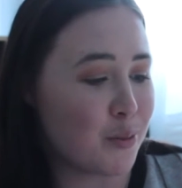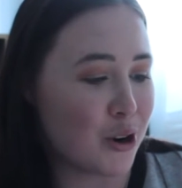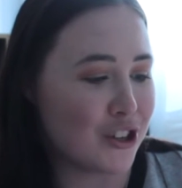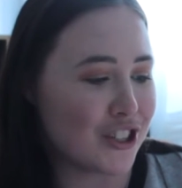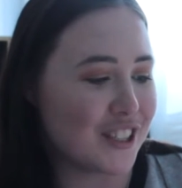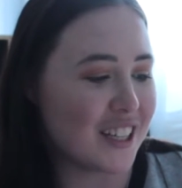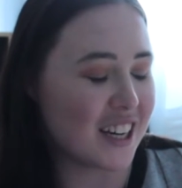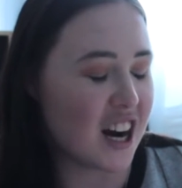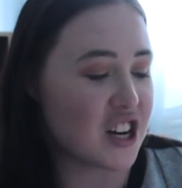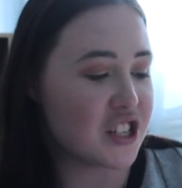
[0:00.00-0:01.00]
approaches
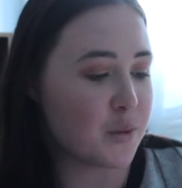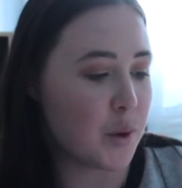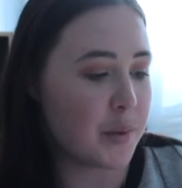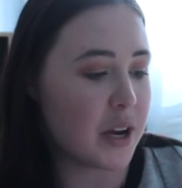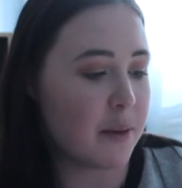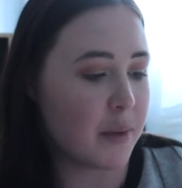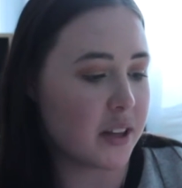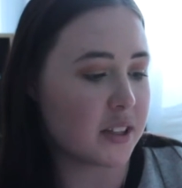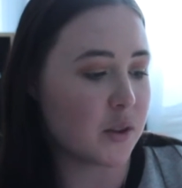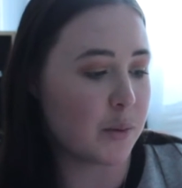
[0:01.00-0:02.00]
encouraging women and
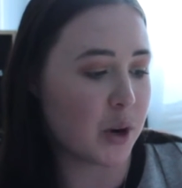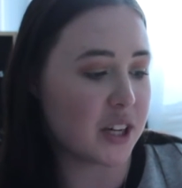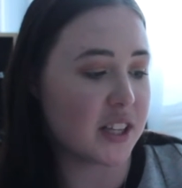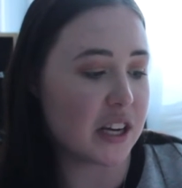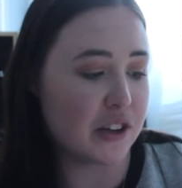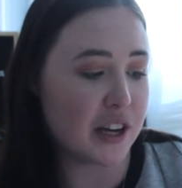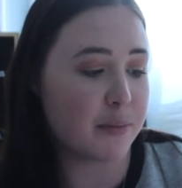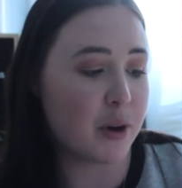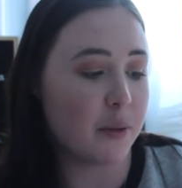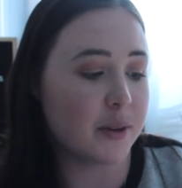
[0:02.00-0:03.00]
mothers to embrace their unique
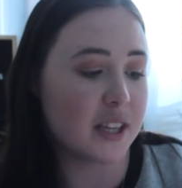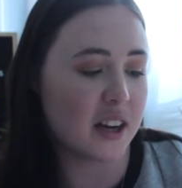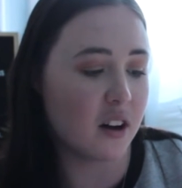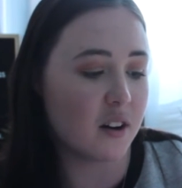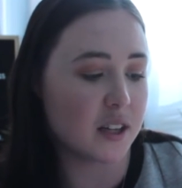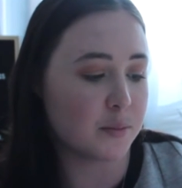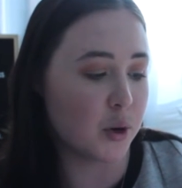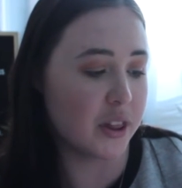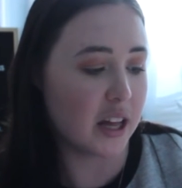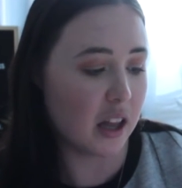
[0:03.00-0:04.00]
purpose that god has
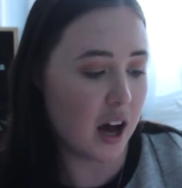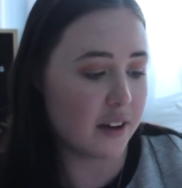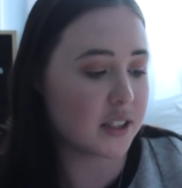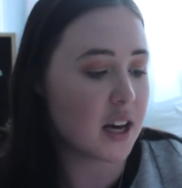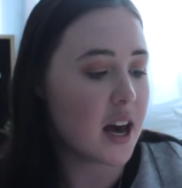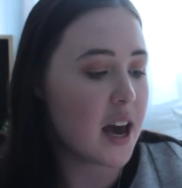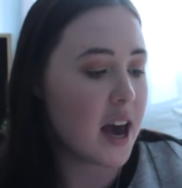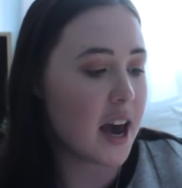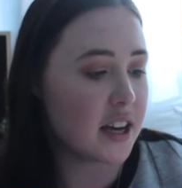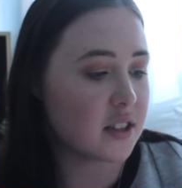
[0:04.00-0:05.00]
put in their lives
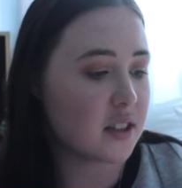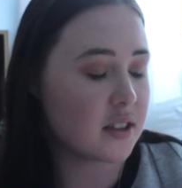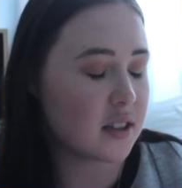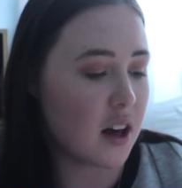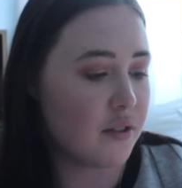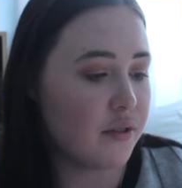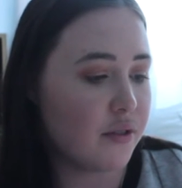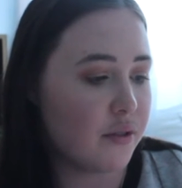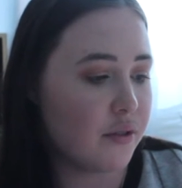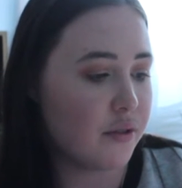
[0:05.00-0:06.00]
angela's love
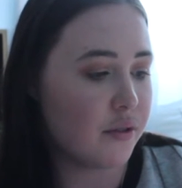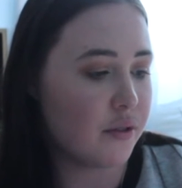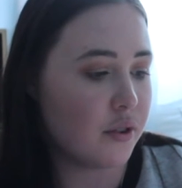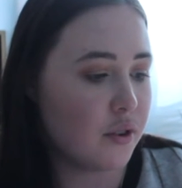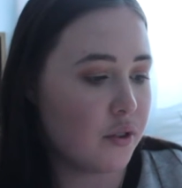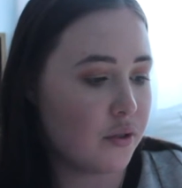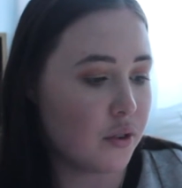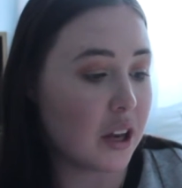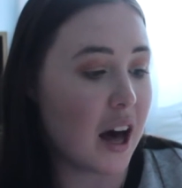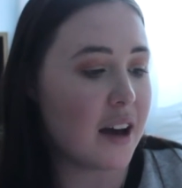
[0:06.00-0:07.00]

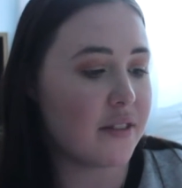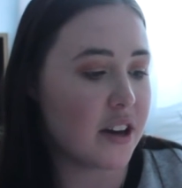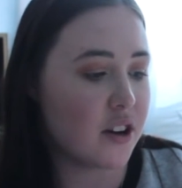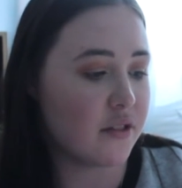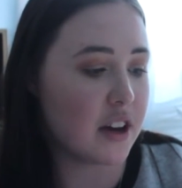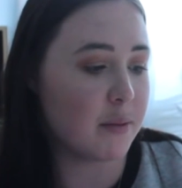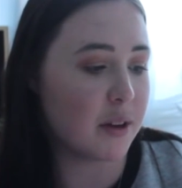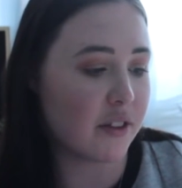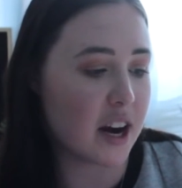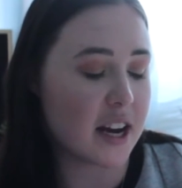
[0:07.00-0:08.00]
for life and her
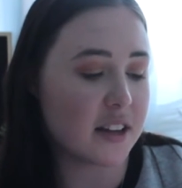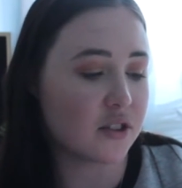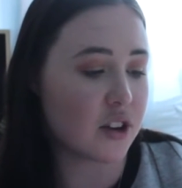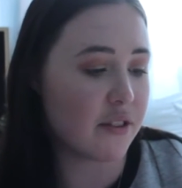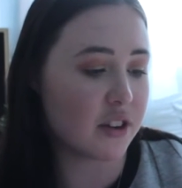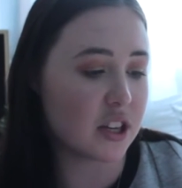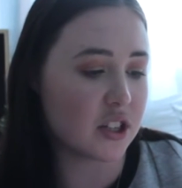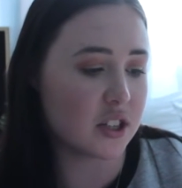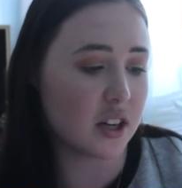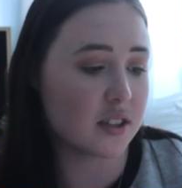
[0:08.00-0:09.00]
family radiates through everything
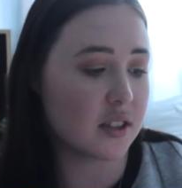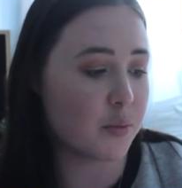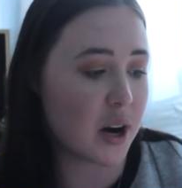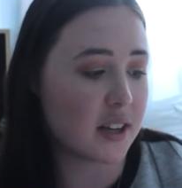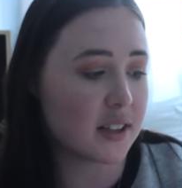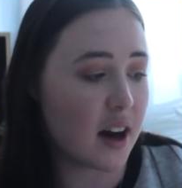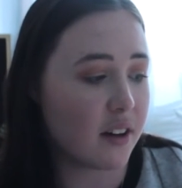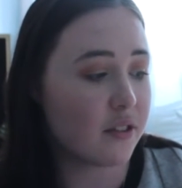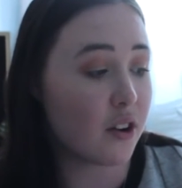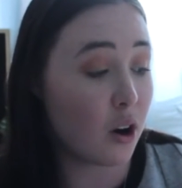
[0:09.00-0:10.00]
she does. The Braniff house,
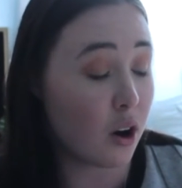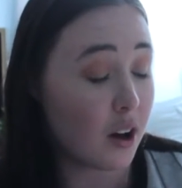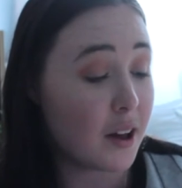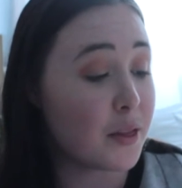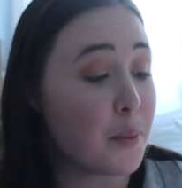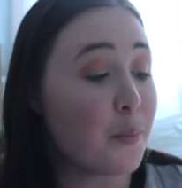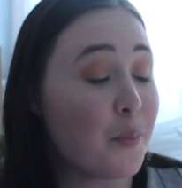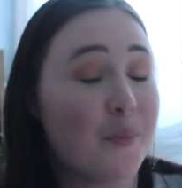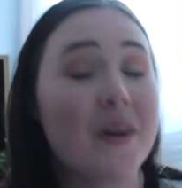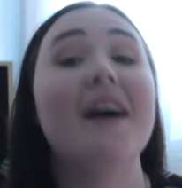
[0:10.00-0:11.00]
the,
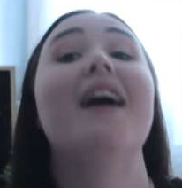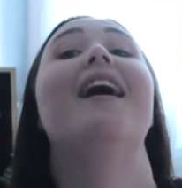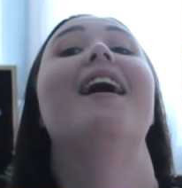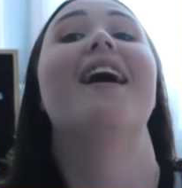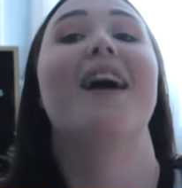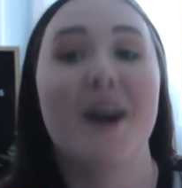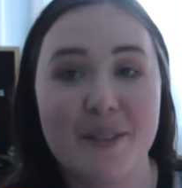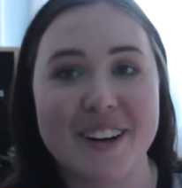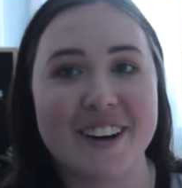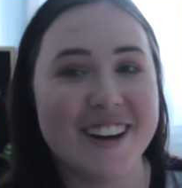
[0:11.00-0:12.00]
oh
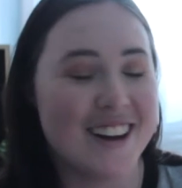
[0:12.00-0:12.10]
my god,